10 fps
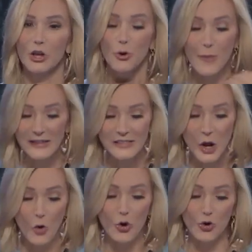You must
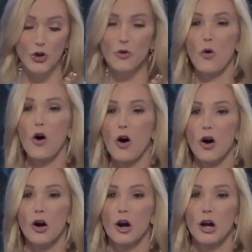know who you
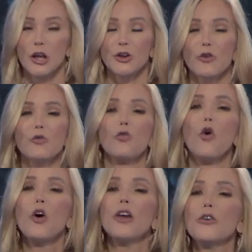are, your
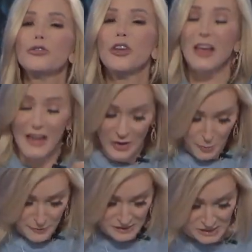royalty and your
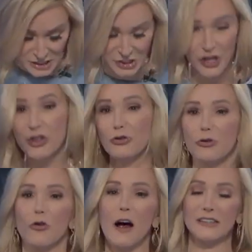position through
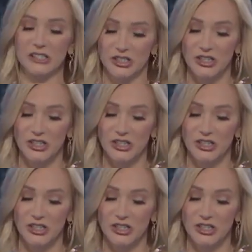Christ